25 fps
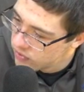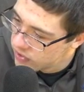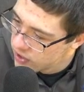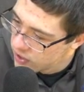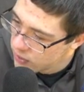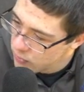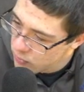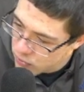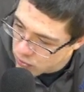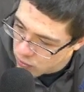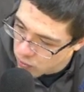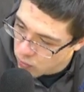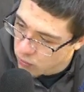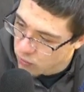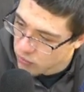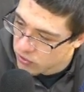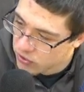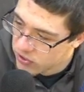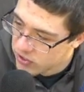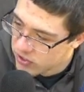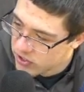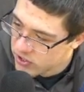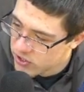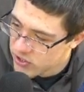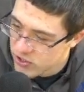was old,
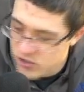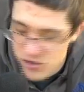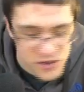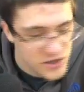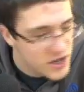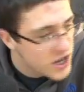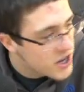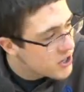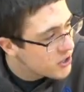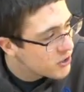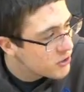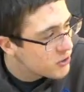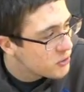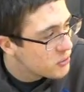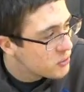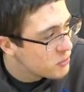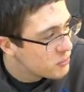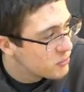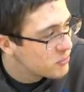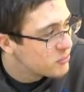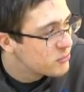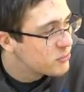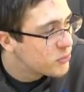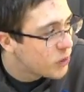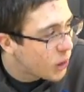stale,
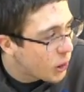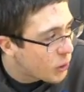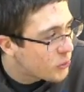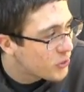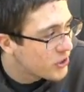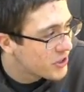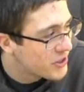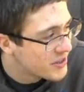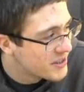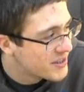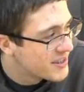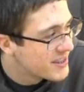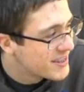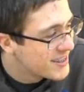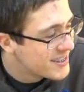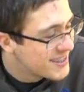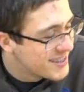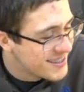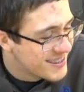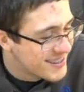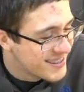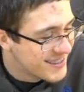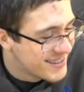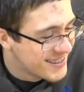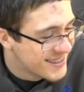broken.
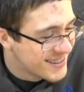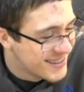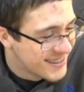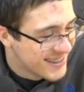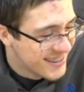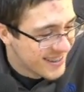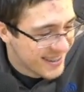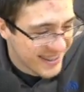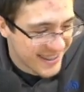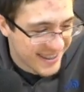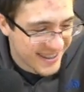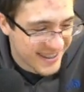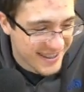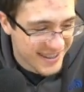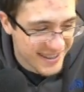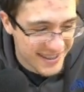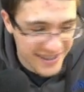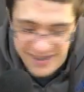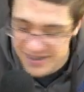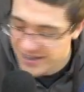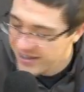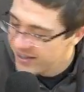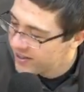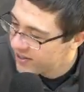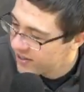
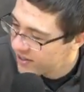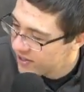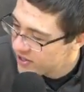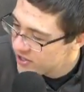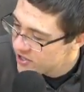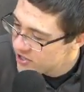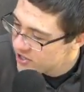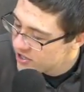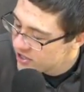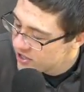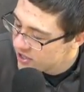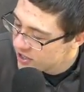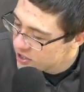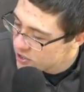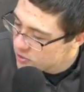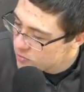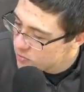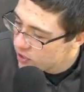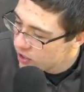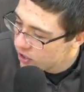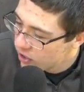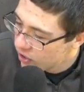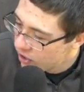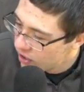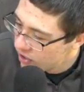Yeah, that's
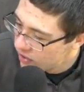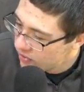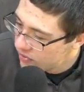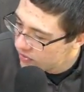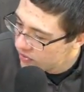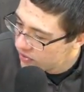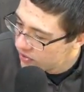my life.